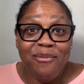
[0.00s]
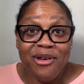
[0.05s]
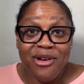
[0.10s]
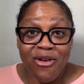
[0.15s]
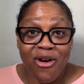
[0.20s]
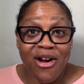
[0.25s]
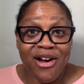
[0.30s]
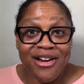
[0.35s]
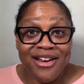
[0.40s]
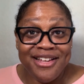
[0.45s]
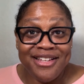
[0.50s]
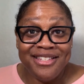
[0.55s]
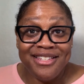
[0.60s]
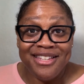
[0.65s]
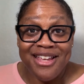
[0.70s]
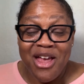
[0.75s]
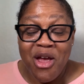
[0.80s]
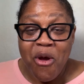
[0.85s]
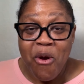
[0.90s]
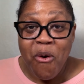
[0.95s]
an artist,
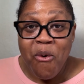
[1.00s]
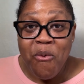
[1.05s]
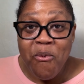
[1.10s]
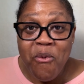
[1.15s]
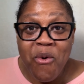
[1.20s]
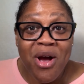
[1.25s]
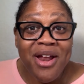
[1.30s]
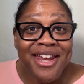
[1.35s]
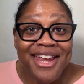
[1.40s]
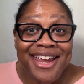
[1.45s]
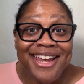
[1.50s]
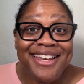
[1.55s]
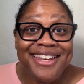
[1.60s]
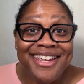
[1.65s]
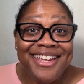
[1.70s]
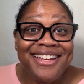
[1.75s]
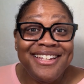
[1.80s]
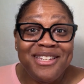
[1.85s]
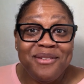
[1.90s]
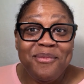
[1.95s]
what he
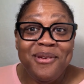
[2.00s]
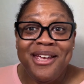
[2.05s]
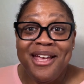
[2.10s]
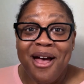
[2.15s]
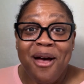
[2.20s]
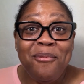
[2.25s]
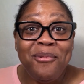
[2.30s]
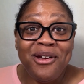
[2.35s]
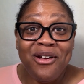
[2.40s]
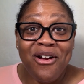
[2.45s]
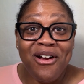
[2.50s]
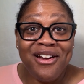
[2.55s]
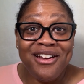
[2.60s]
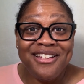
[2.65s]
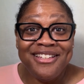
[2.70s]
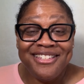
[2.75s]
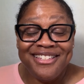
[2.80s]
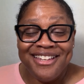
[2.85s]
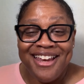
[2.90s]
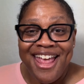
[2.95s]
did to become an
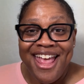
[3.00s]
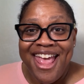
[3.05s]
artist,